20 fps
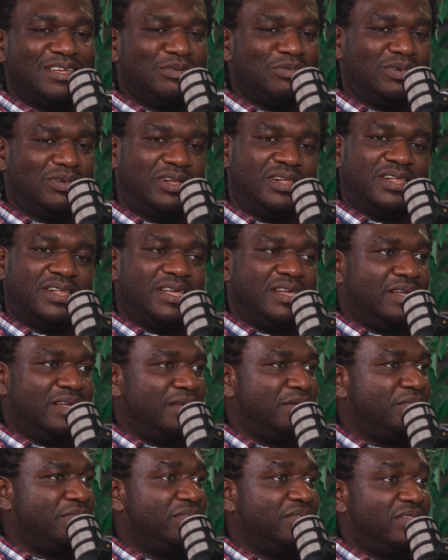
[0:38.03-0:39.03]

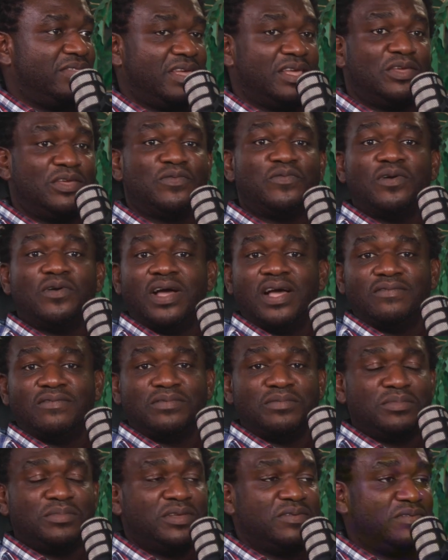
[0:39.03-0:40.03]
Well, thank you for
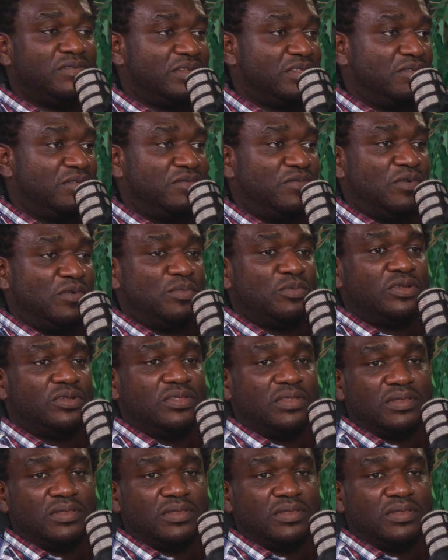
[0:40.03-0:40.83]
having me, first and foremost,